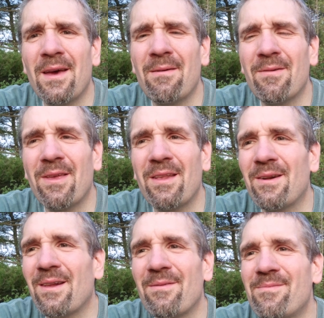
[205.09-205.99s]
I really
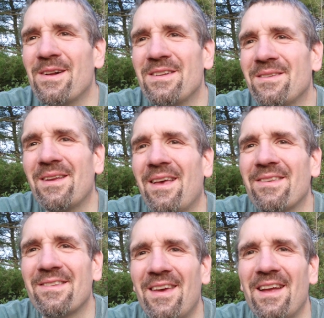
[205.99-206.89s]
don't have much you know, to
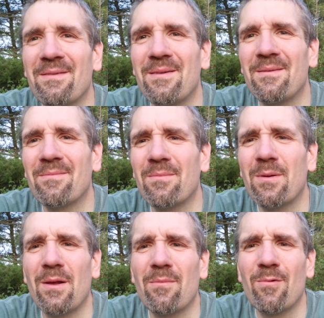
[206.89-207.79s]
say. It's been
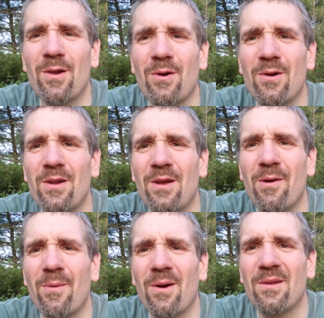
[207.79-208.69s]
you know pretty ordinary
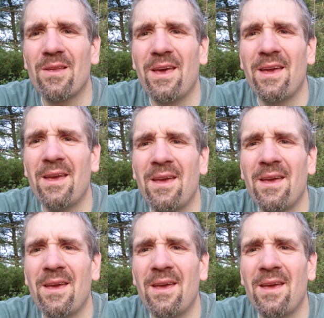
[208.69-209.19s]
work day.